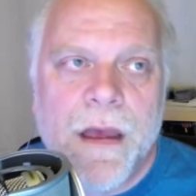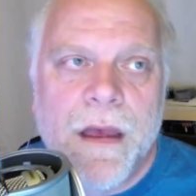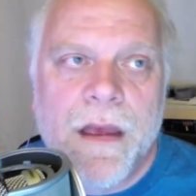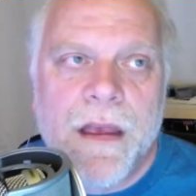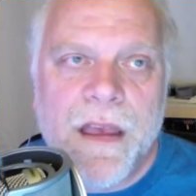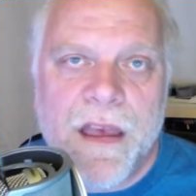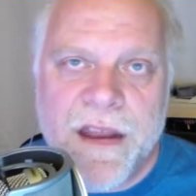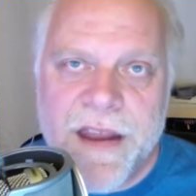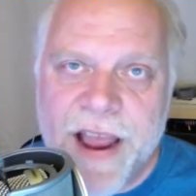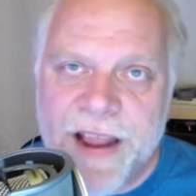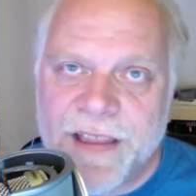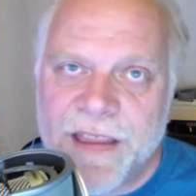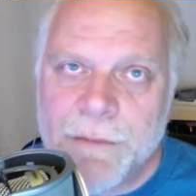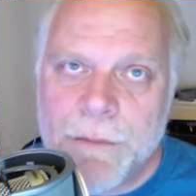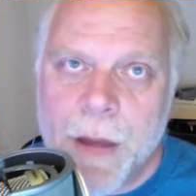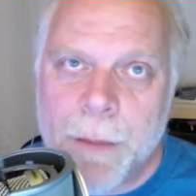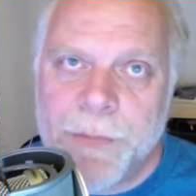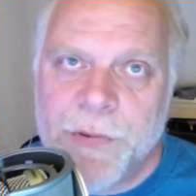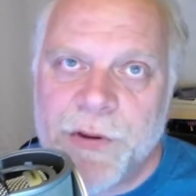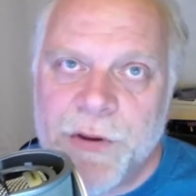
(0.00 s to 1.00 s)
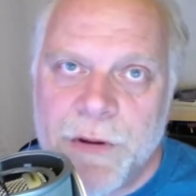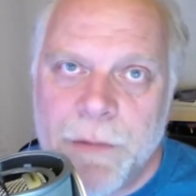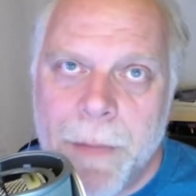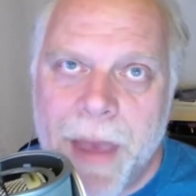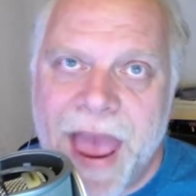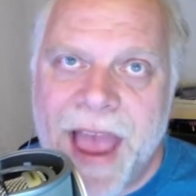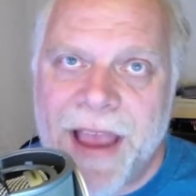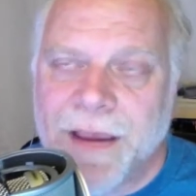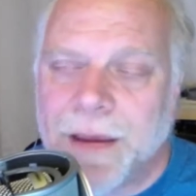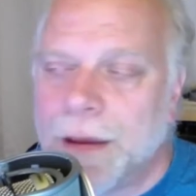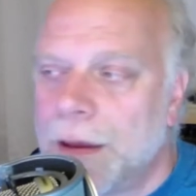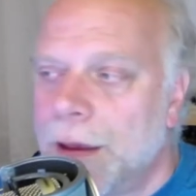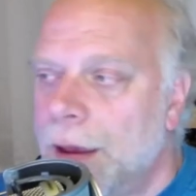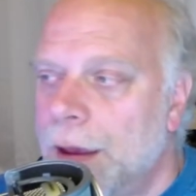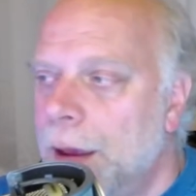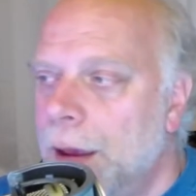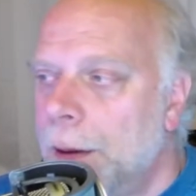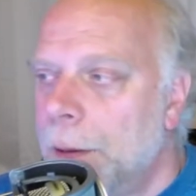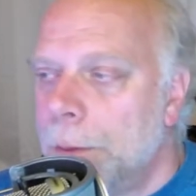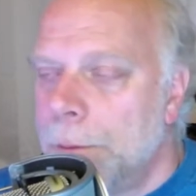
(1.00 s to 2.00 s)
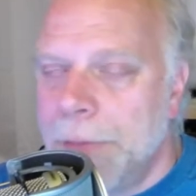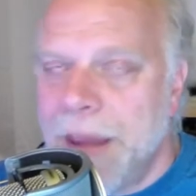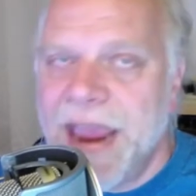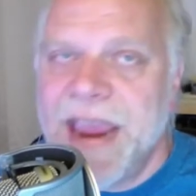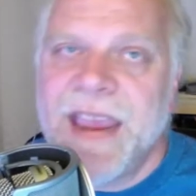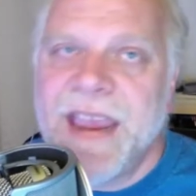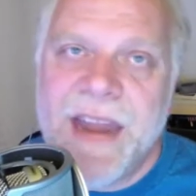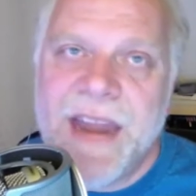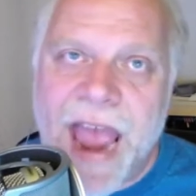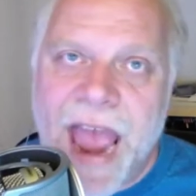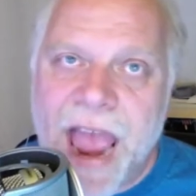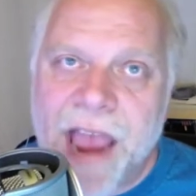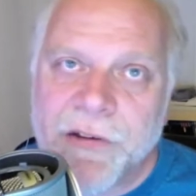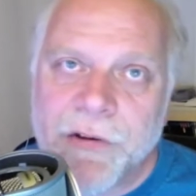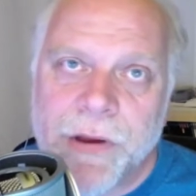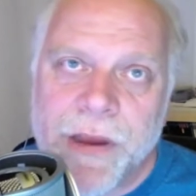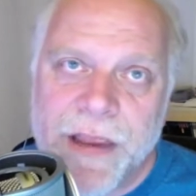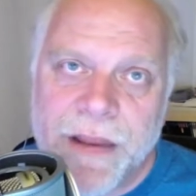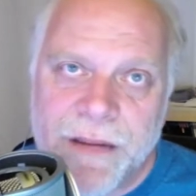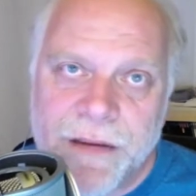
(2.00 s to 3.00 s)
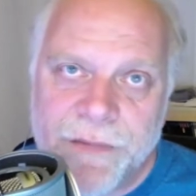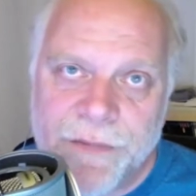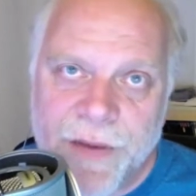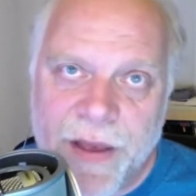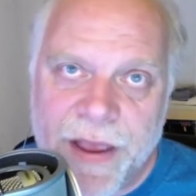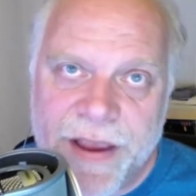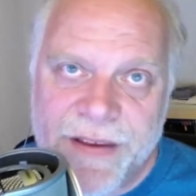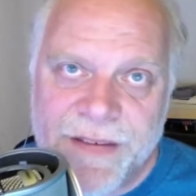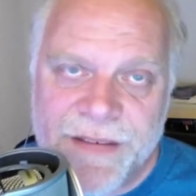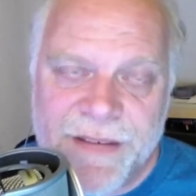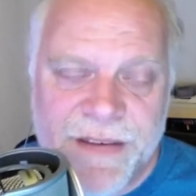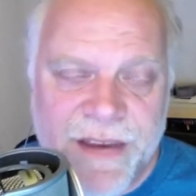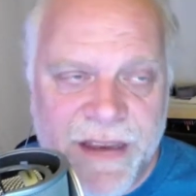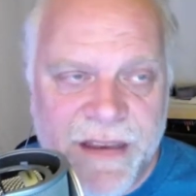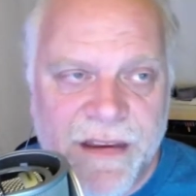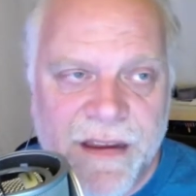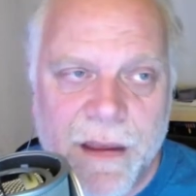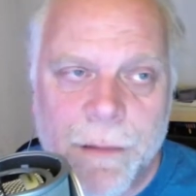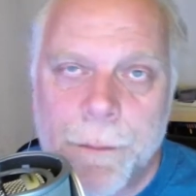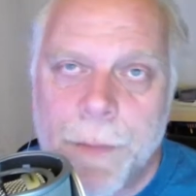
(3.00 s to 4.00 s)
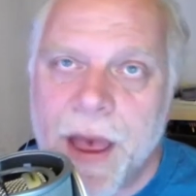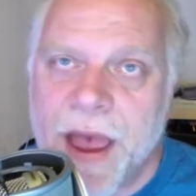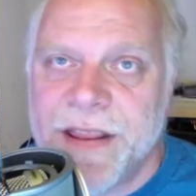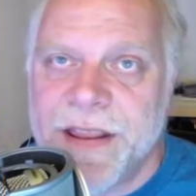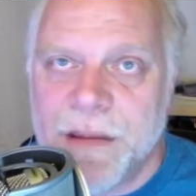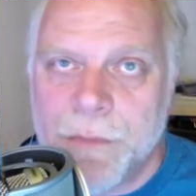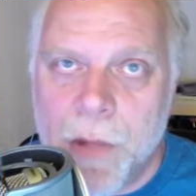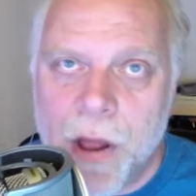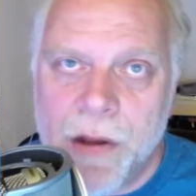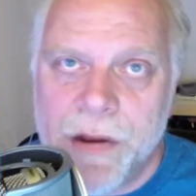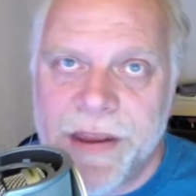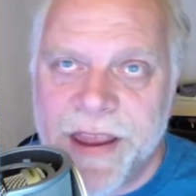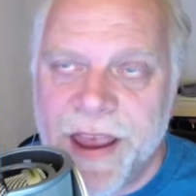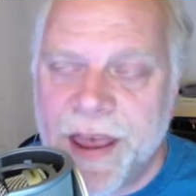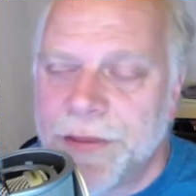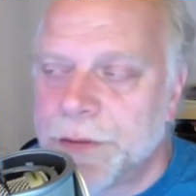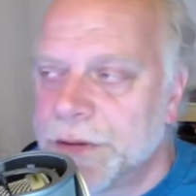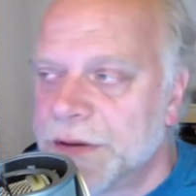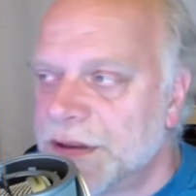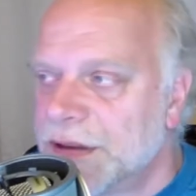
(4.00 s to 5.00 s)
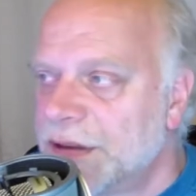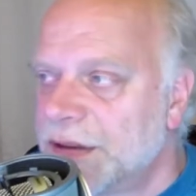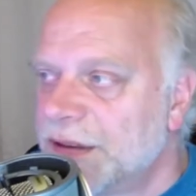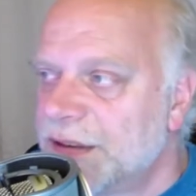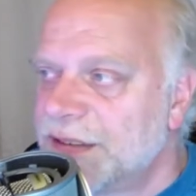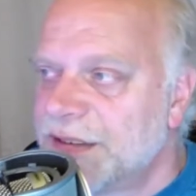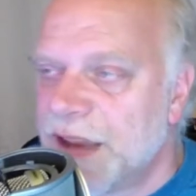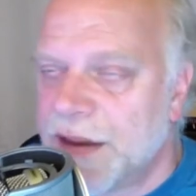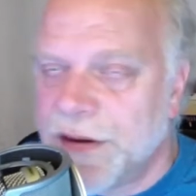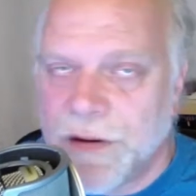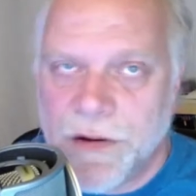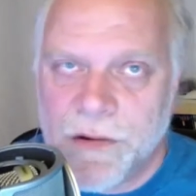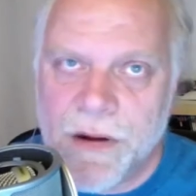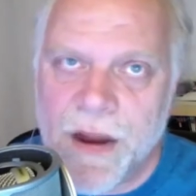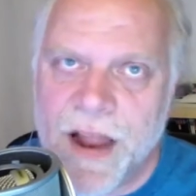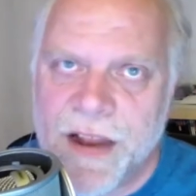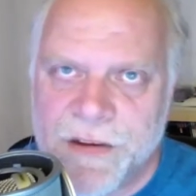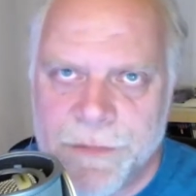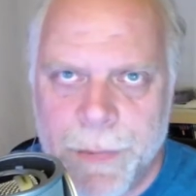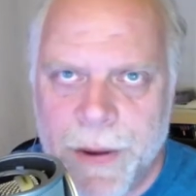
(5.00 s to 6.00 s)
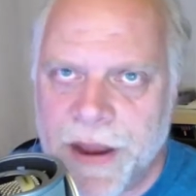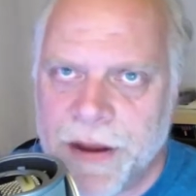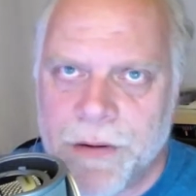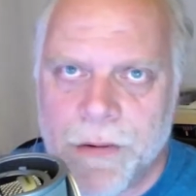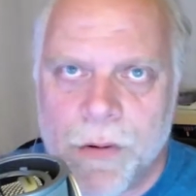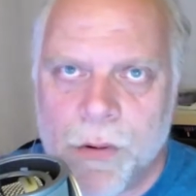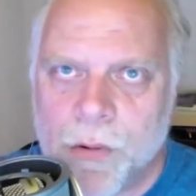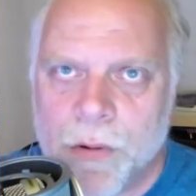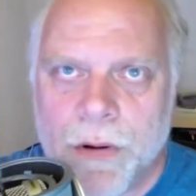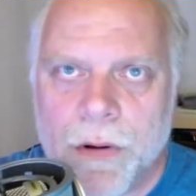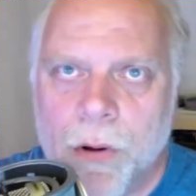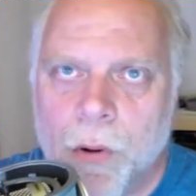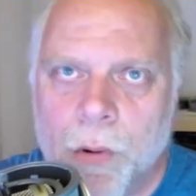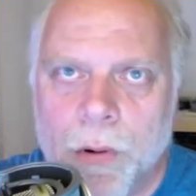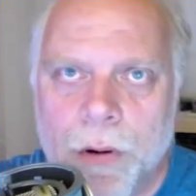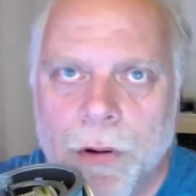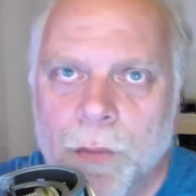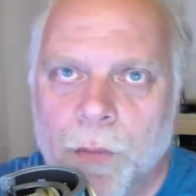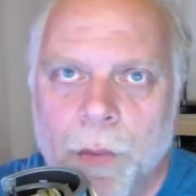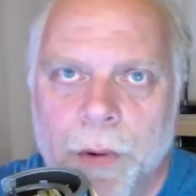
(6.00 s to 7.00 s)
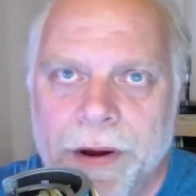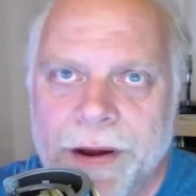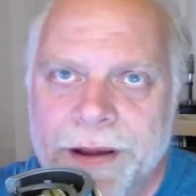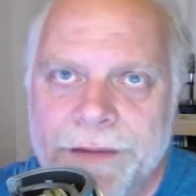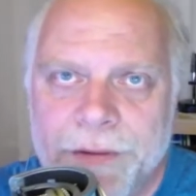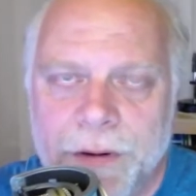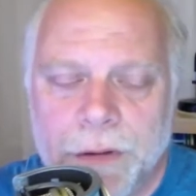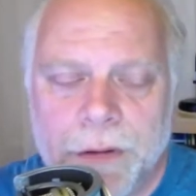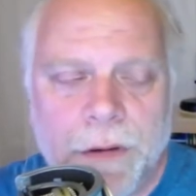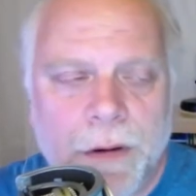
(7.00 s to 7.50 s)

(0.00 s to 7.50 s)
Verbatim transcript: connect them up to your Mac, make an aggregate device, and combine them all together to send to GarageBand or wherever.